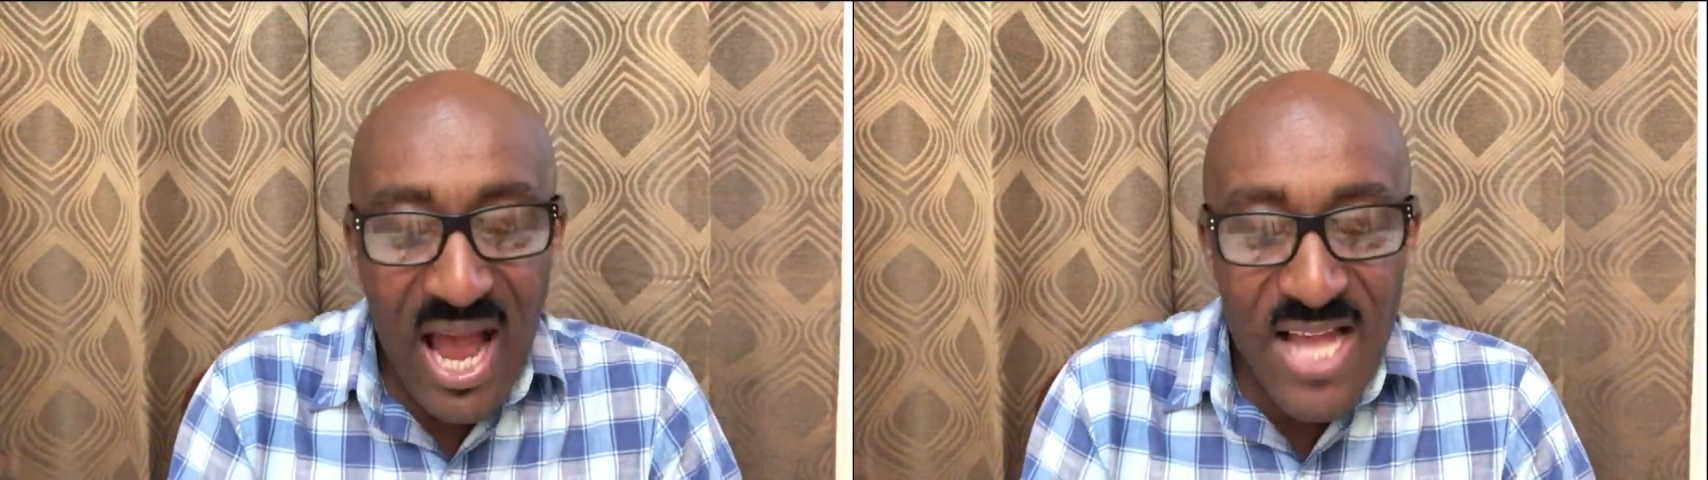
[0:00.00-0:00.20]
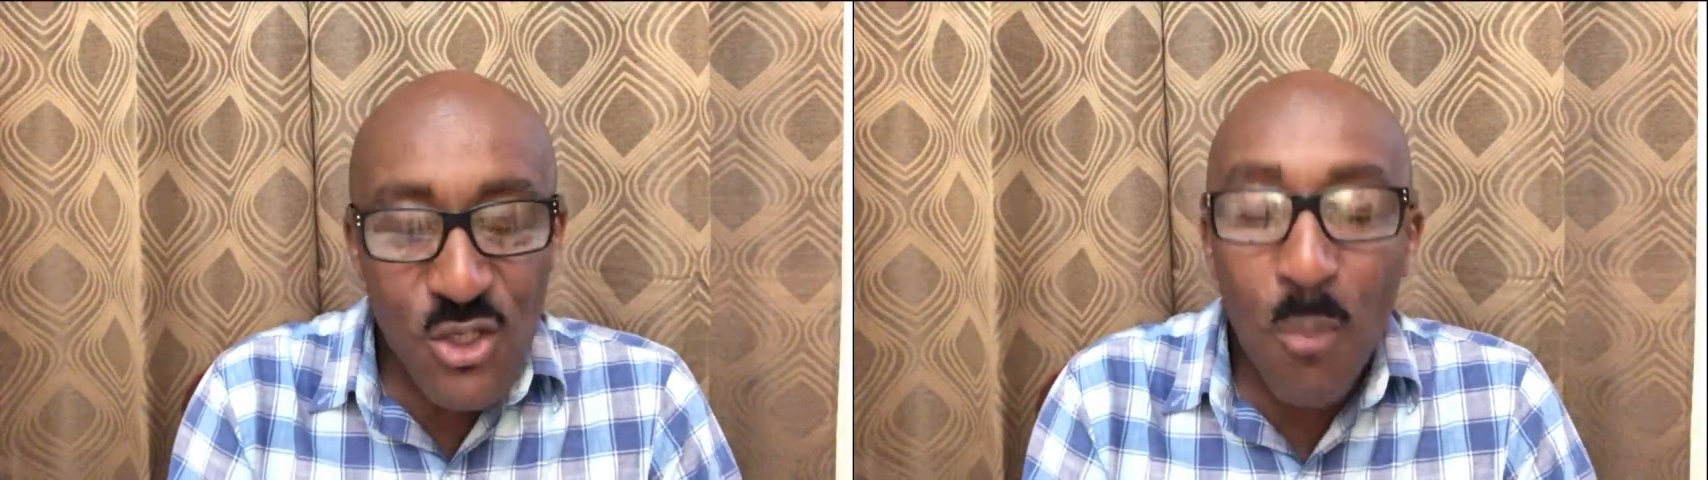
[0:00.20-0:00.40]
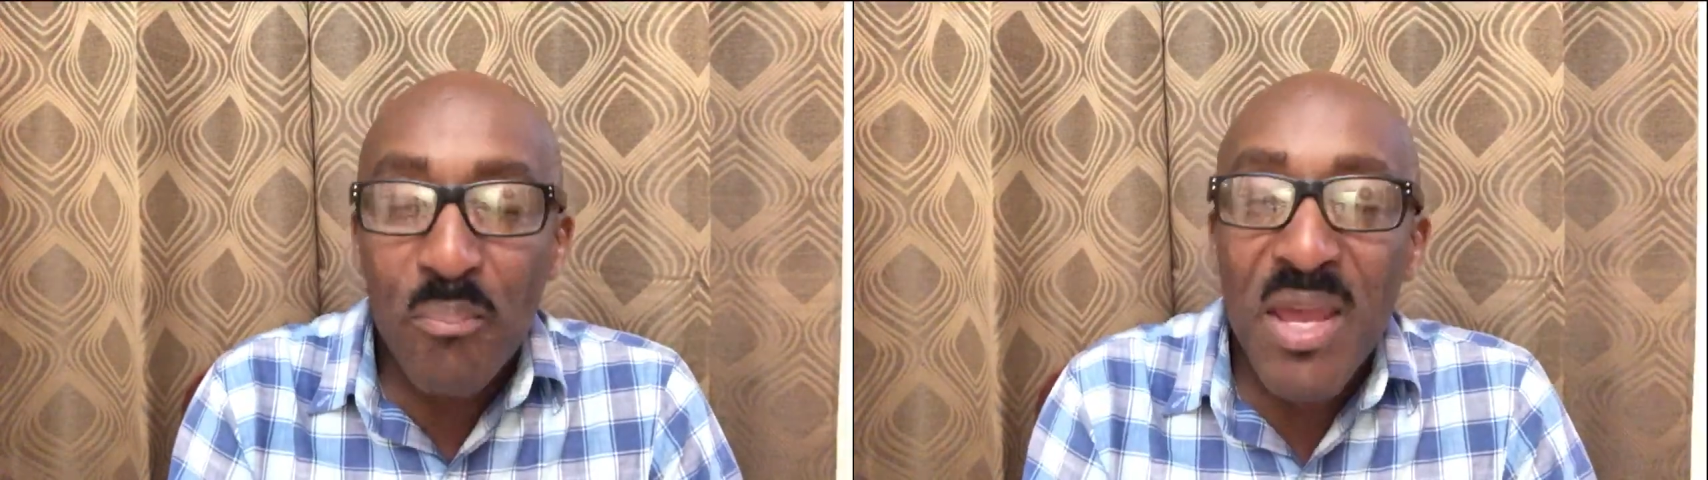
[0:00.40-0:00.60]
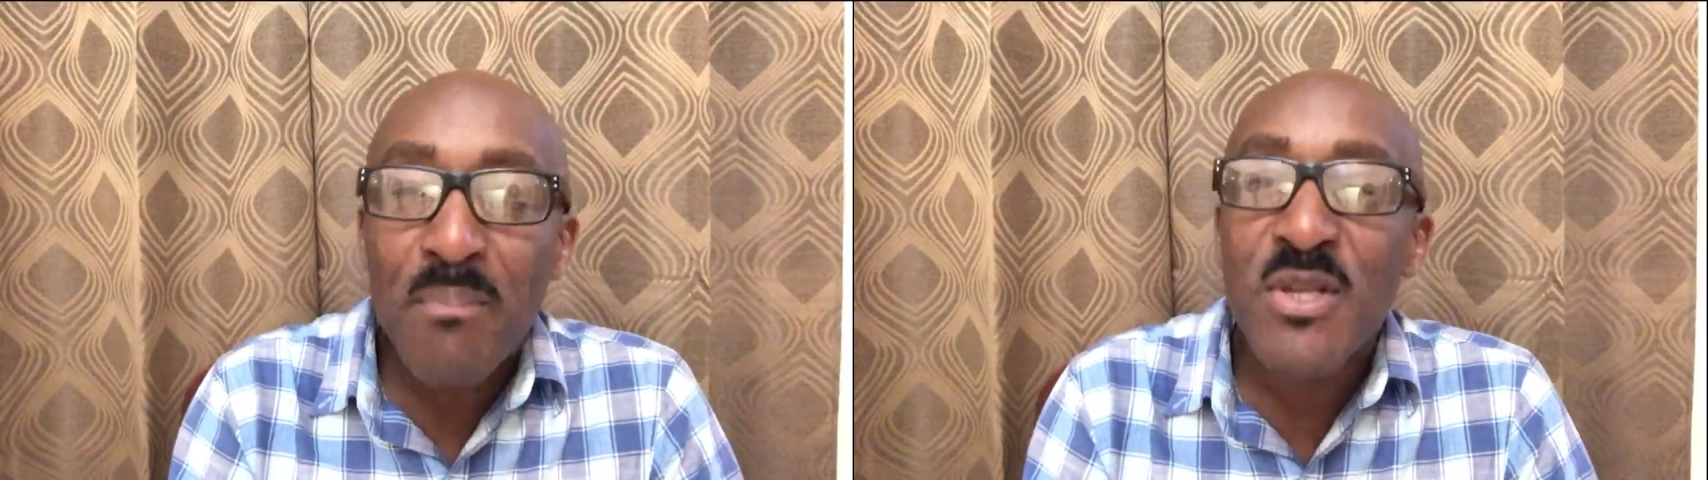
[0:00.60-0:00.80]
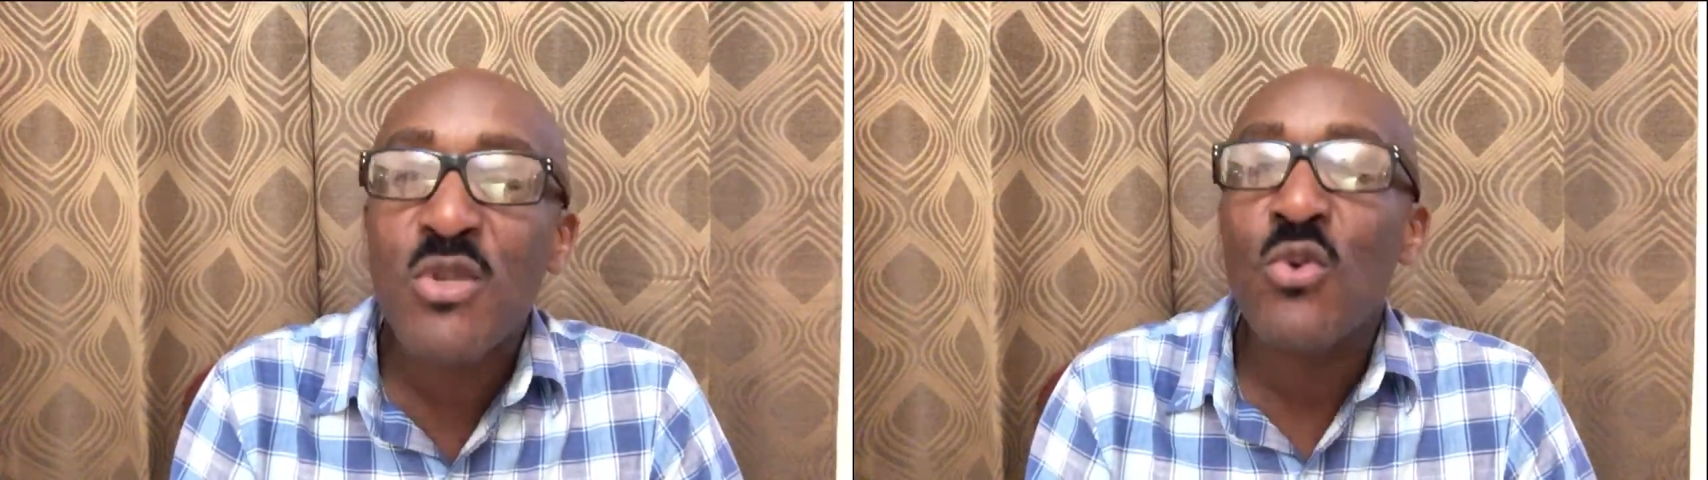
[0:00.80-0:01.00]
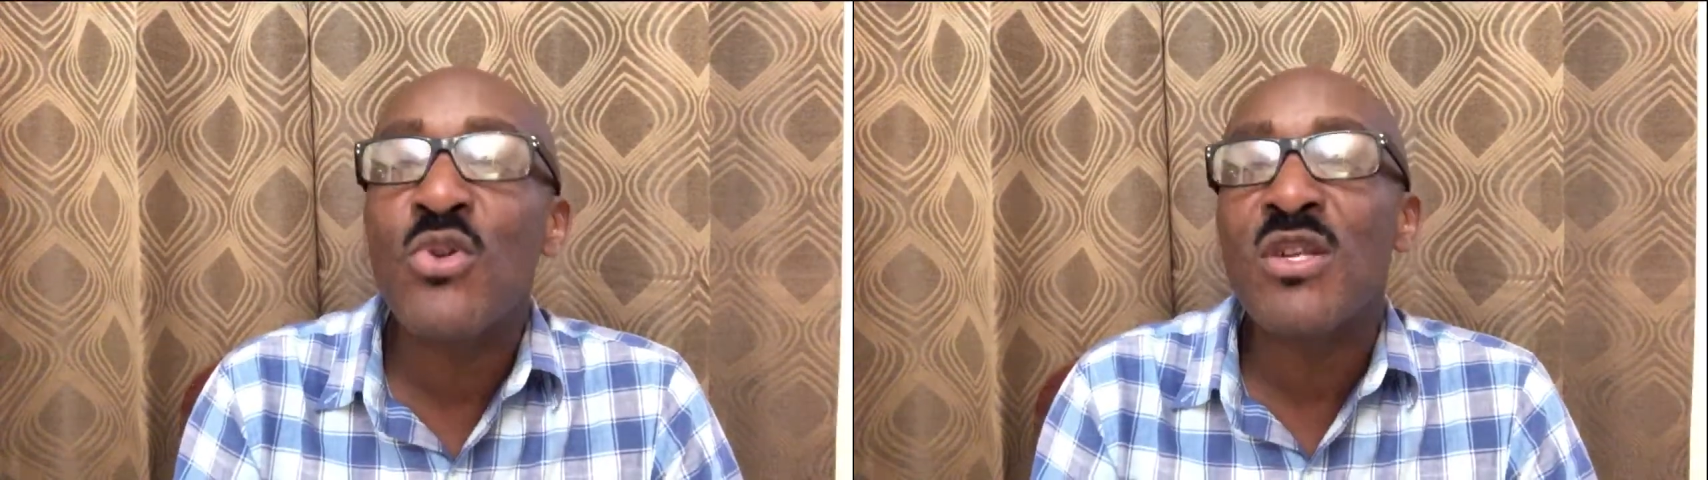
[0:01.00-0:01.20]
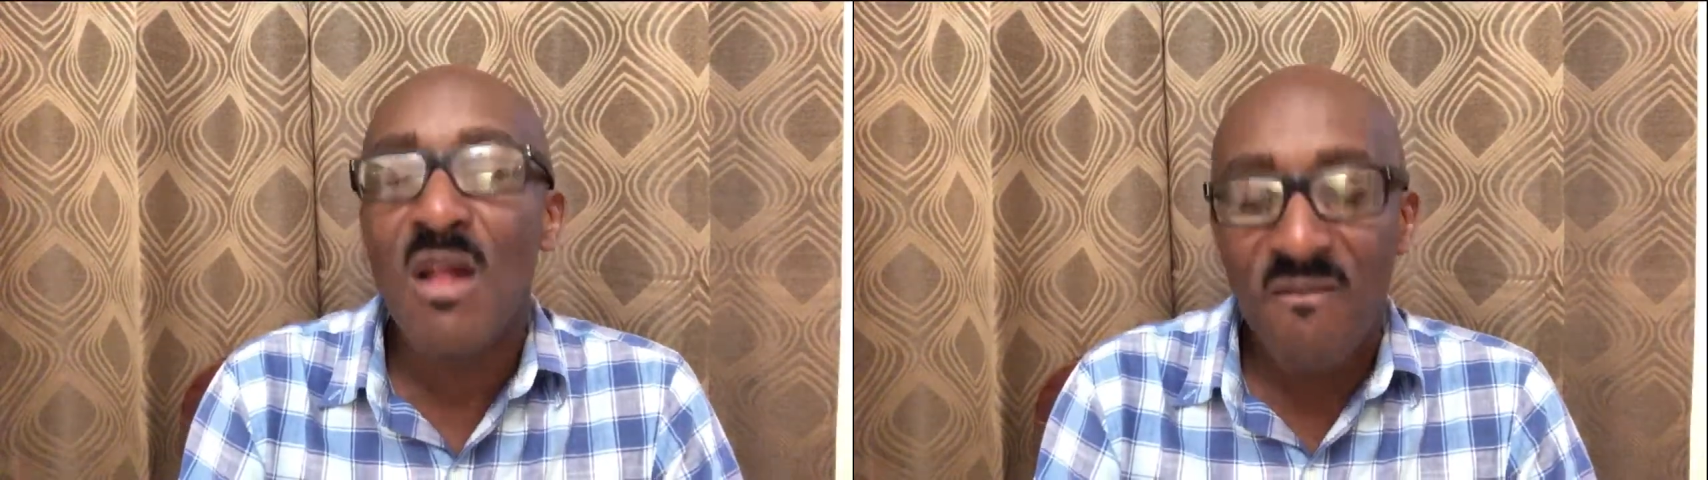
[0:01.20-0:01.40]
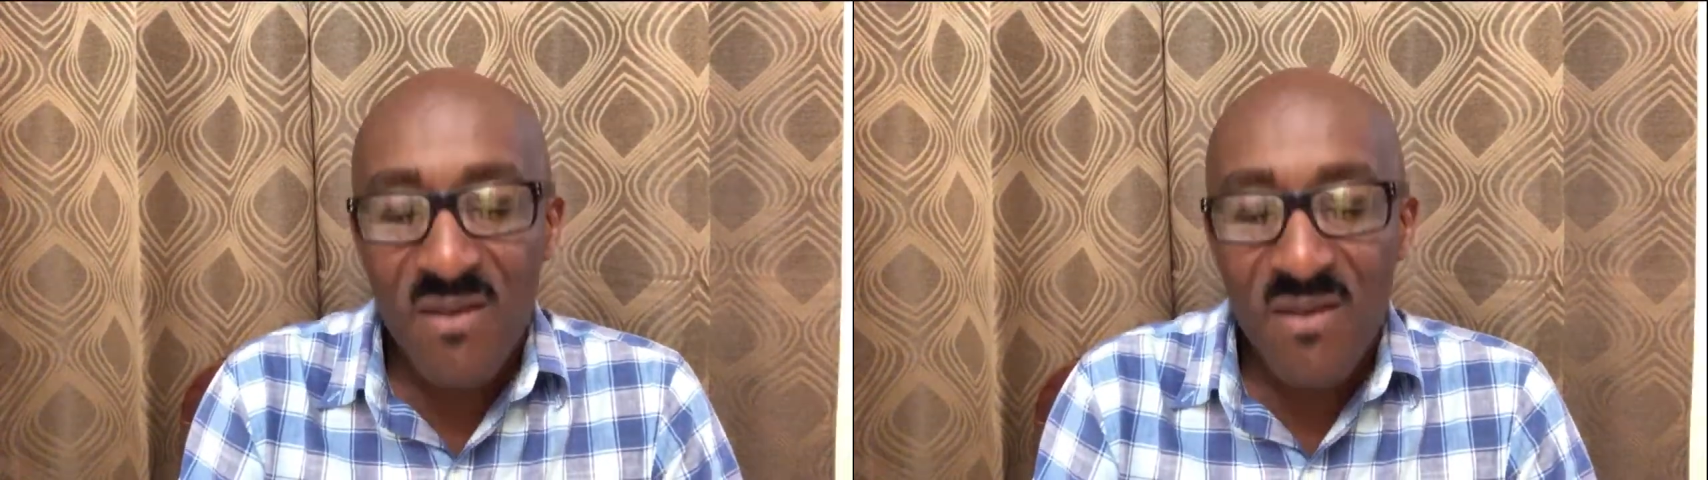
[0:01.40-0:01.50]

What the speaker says: And so people whose love